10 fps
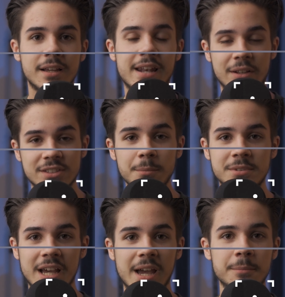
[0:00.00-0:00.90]
Now,
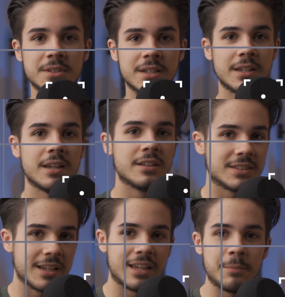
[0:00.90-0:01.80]
sometimes
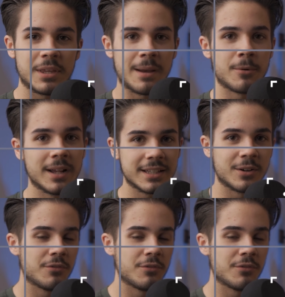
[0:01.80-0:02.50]
stay keep the camera right there.